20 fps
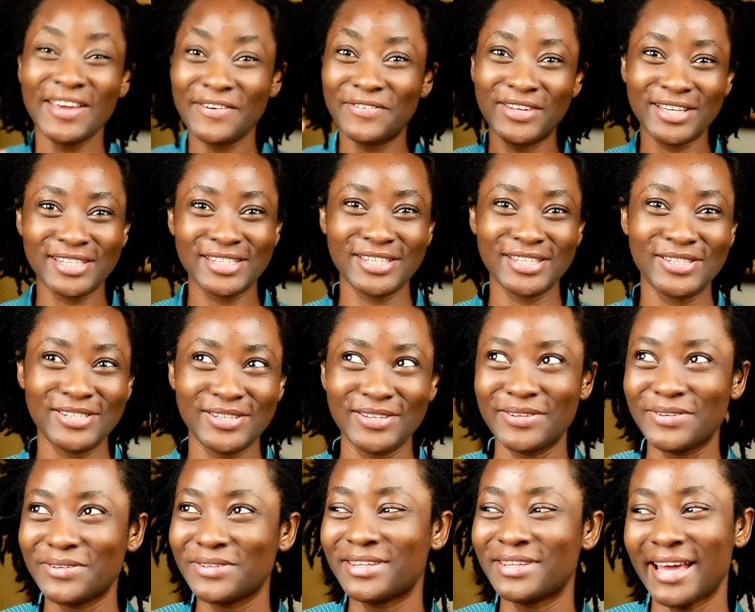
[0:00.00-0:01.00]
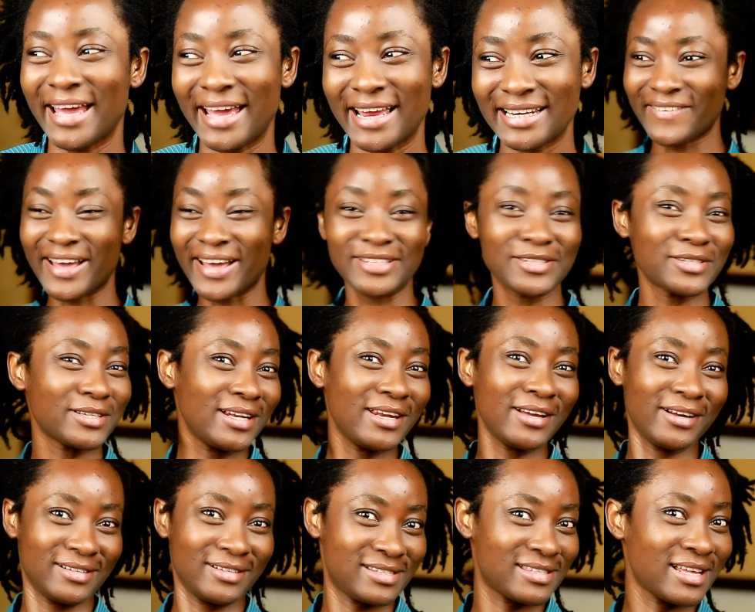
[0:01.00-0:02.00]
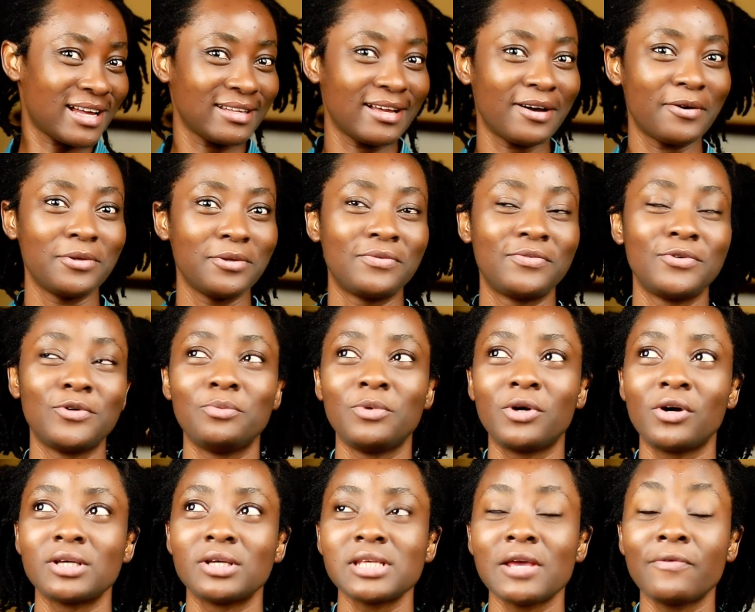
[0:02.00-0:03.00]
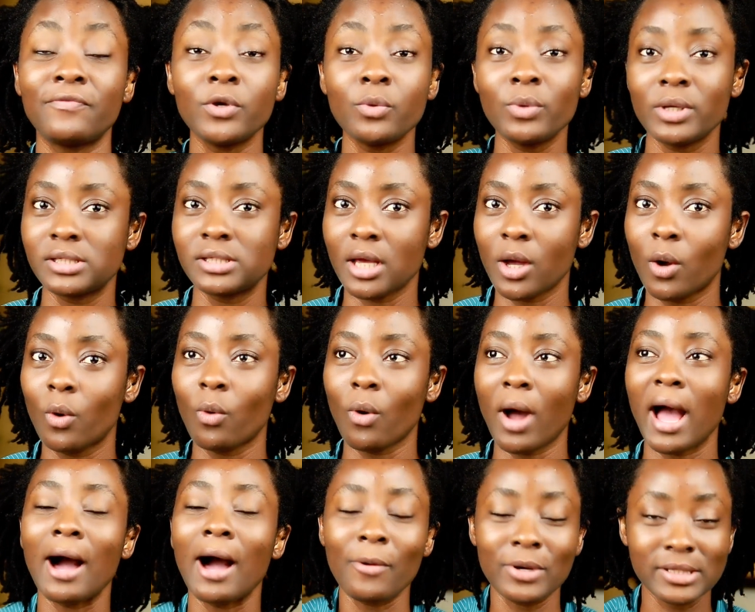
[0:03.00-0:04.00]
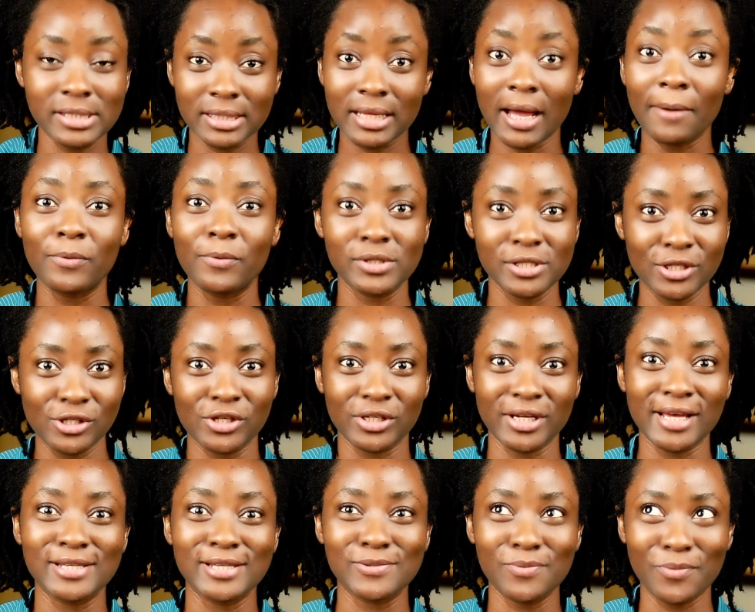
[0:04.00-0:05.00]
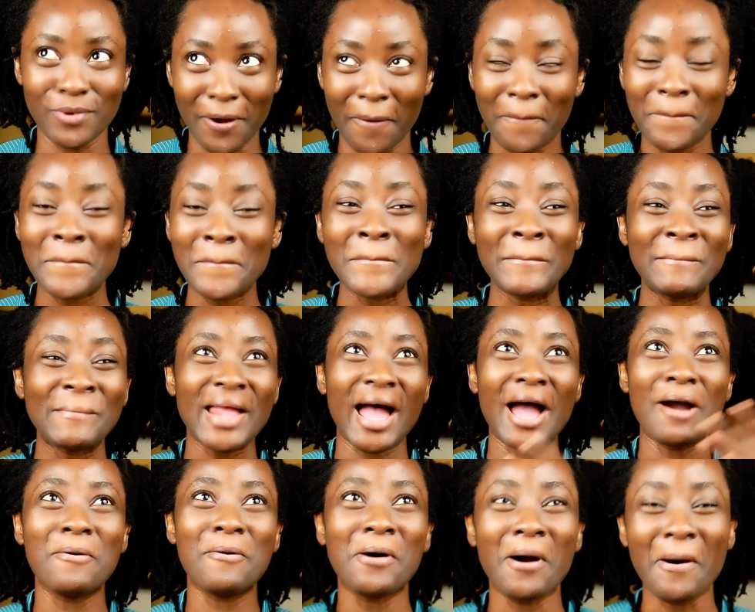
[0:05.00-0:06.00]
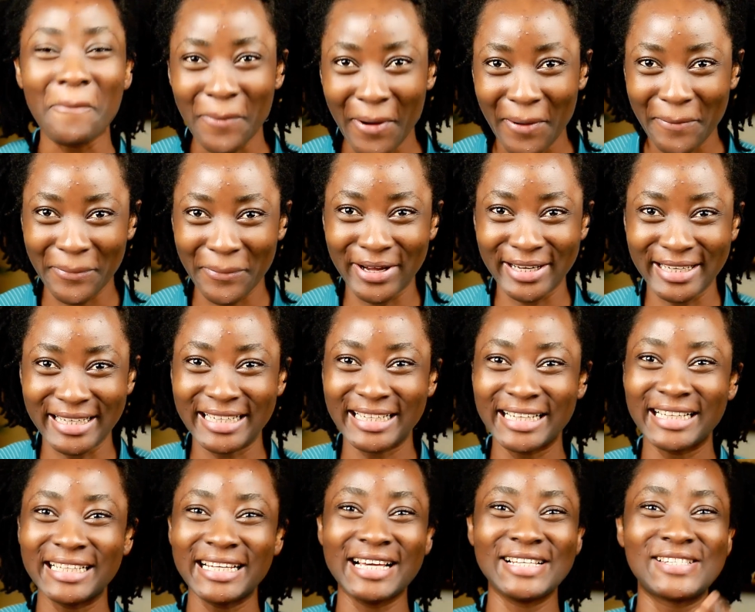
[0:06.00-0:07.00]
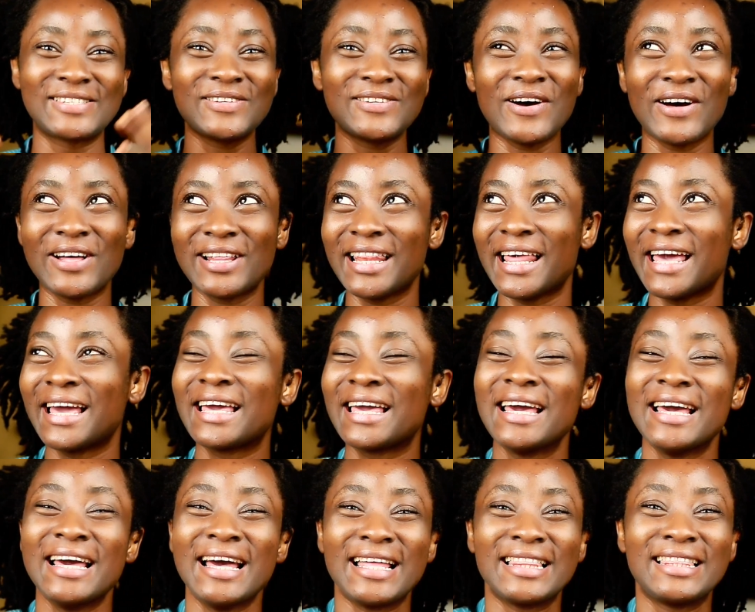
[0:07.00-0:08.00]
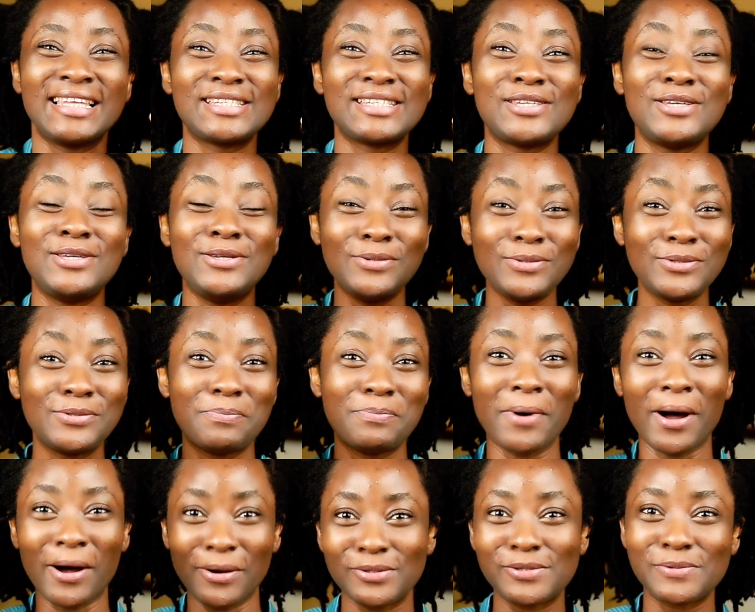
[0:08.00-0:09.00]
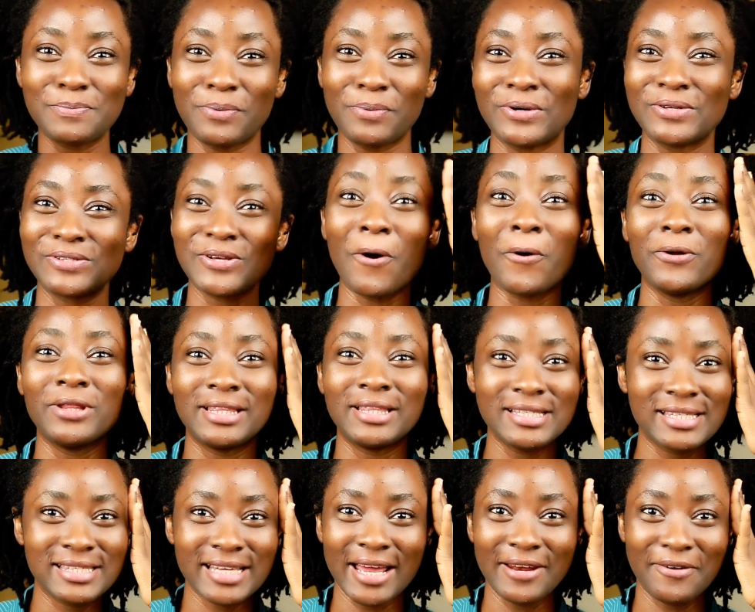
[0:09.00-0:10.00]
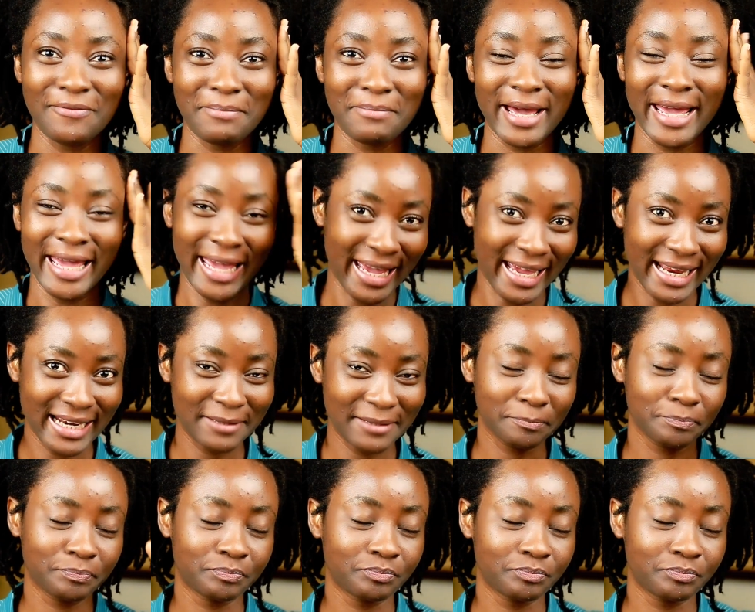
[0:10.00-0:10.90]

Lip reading: If this is you, then I totally understand how you feel, because a few weeks ago I was in that position as well. I woke up one morning and I saw like this huge bald spot on this side of my head.